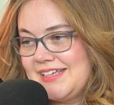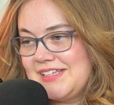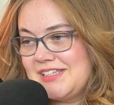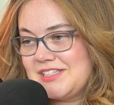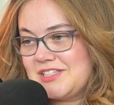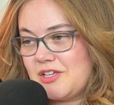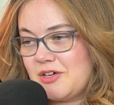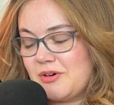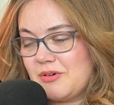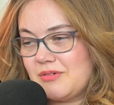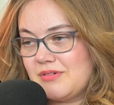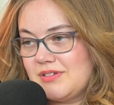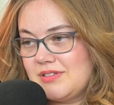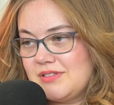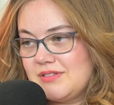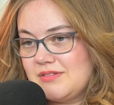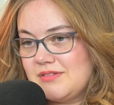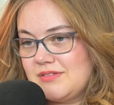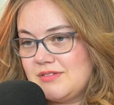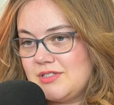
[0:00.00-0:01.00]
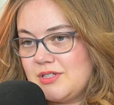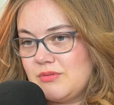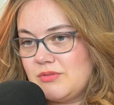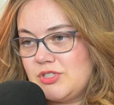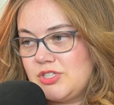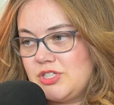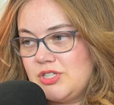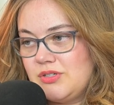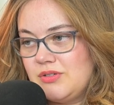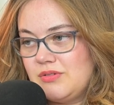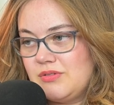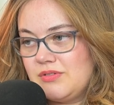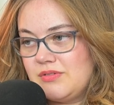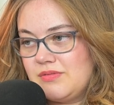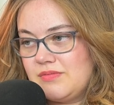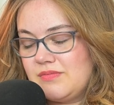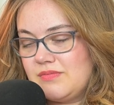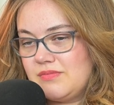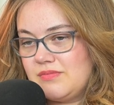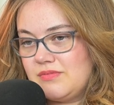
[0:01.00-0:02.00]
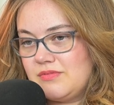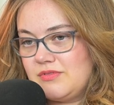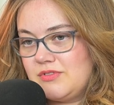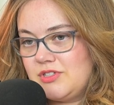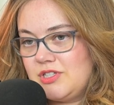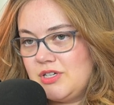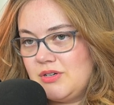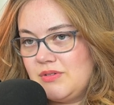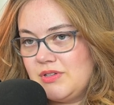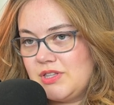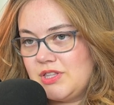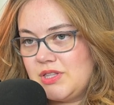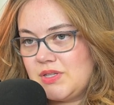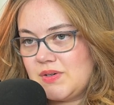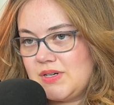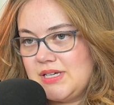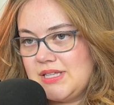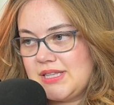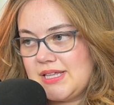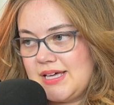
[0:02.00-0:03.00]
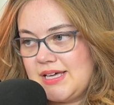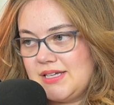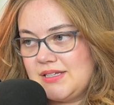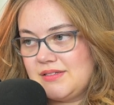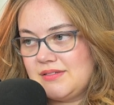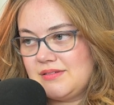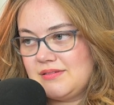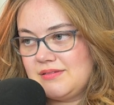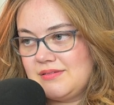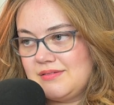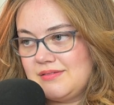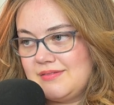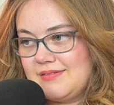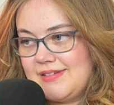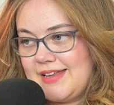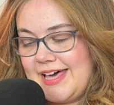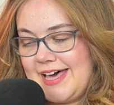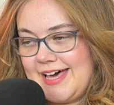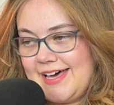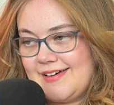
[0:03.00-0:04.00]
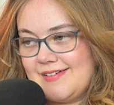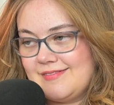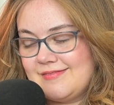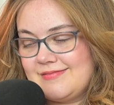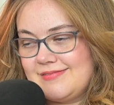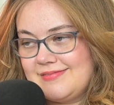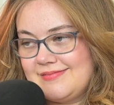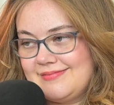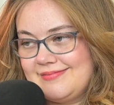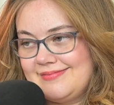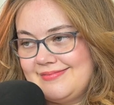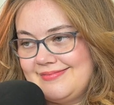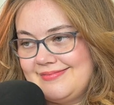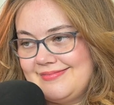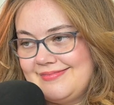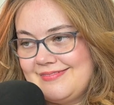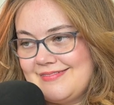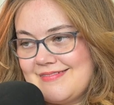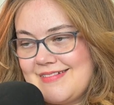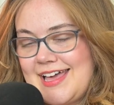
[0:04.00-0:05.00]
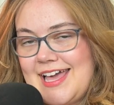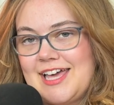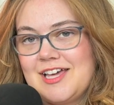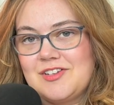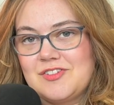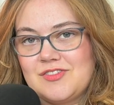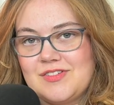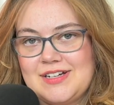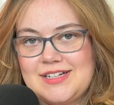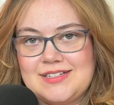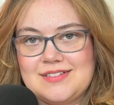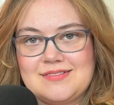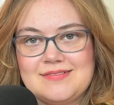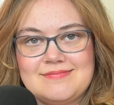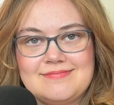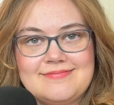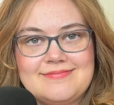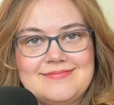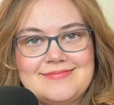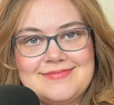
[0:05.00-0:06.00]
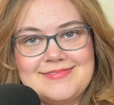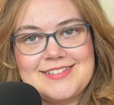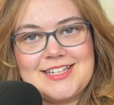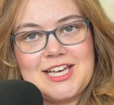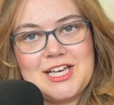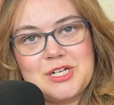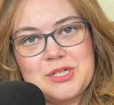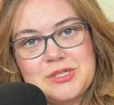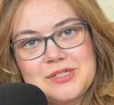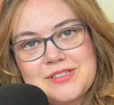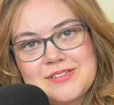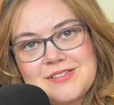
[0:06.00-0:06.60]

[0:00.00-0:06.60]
So 2 and 3 then have handwritten titles.